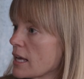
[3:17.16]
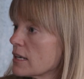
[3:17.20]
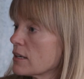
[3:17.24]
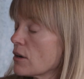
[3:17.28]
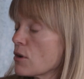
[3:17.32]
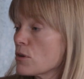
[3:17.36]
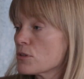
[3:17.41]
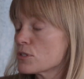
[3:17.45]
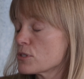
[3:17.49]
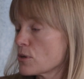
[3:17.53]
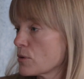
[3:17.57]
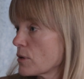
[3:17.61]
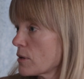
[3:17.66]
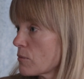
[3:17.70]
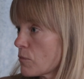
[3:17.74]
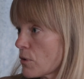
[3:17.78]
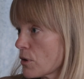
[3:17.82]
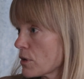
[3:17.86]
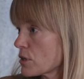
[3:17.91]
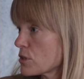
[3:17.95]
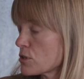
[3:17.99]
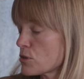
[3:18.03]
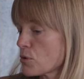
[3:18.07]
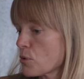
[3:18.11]
And also it
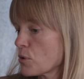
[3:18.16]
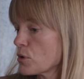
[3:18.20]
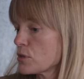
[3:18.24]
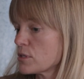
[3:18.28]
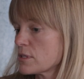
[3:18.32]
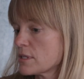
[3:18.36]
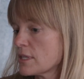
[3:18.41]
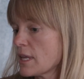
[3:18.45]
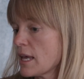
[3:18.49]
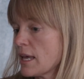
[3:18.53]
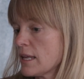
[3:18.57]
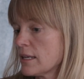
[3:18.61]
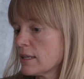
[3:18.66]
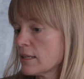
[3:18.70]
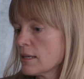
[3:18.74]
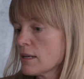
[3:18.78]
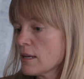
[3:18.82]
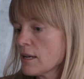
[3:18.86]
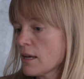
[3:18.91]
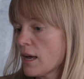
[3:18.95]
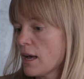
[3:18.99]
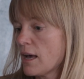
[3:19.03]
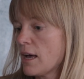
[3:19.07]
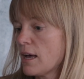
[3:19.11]
works towards then
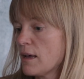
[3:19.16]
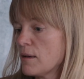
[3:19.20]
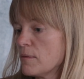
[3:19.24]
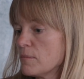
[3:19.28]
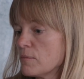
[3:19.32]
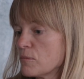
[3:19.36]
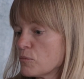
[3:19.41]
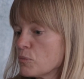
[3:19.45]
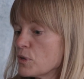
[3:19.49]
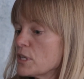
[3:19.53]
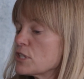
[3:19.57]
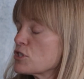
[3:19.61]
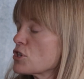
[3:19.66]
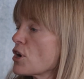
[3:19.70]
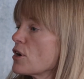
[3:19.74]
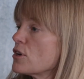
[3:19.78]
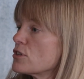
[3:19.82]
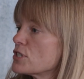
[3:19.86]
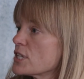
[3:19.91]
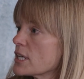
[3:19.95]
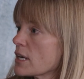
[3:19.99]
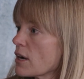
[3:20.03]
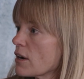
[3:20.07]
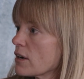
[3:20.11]

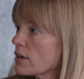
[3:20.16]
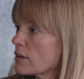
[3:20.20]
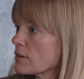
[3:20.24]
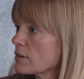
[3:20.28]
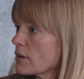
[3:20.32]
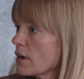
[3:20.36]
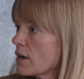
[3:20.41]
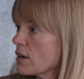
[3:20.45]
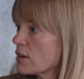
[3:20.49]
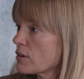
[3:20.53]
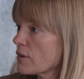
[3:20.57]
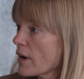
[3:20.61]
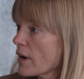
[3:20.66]
recharging our